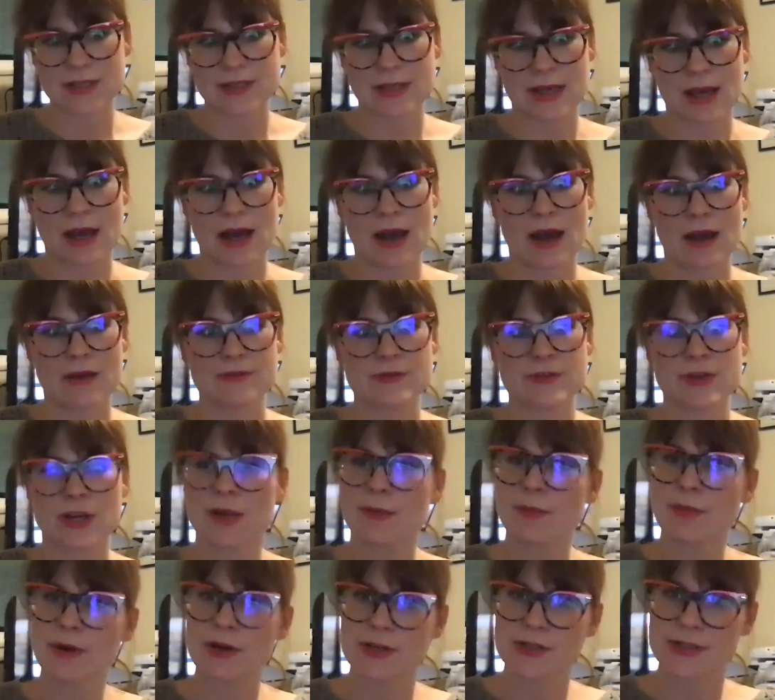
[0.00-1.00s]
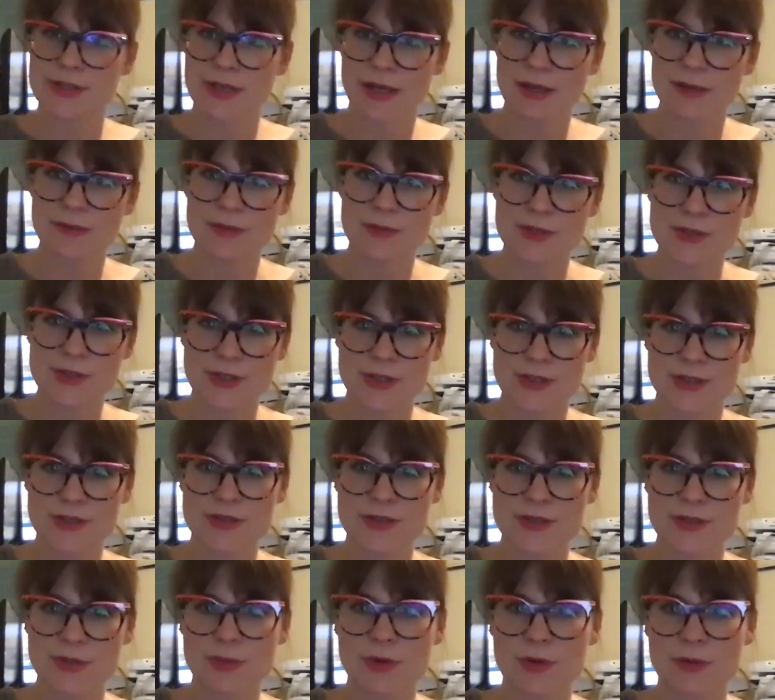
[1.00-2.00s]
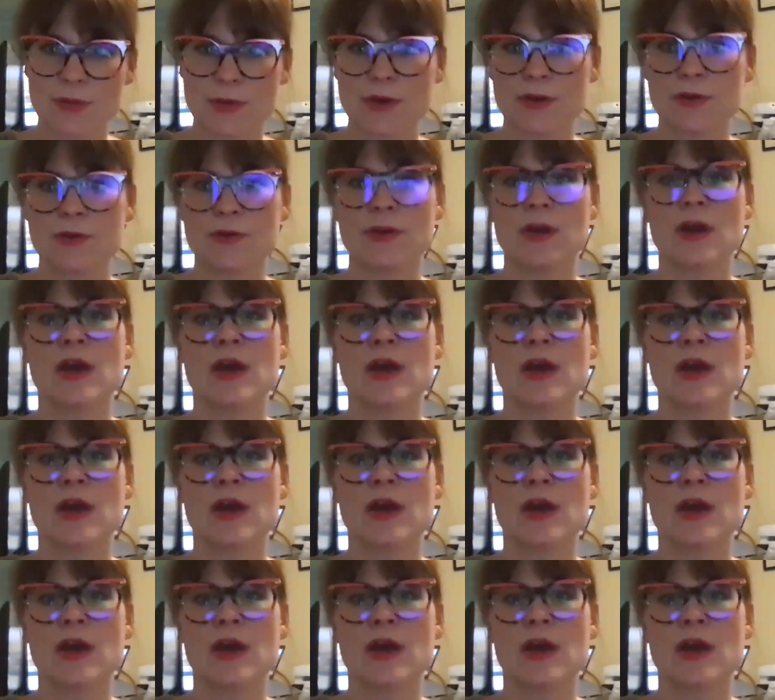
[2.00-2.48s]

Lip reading: that have tripartite missions to promote